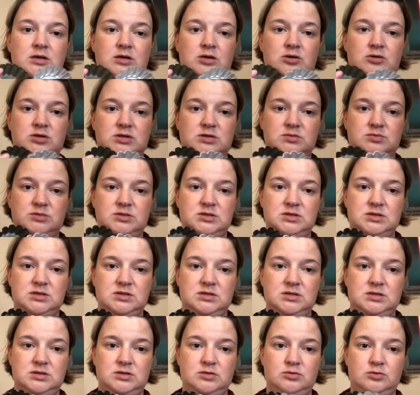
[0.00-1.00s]

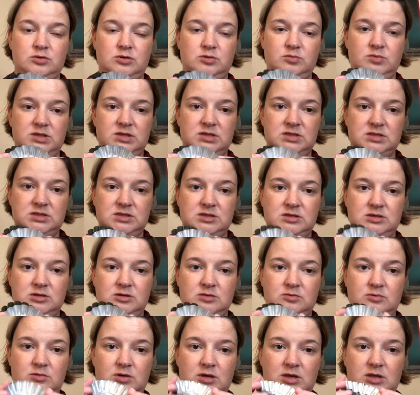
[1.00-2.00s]
Christmas ornaments
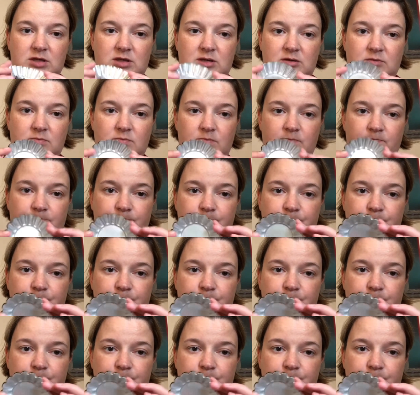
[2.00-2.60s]
in them.